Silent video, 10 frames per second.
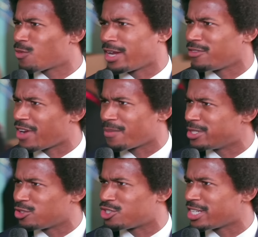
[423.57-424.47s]
around
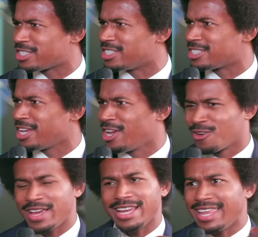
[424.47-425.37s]
environmental right. justice, right?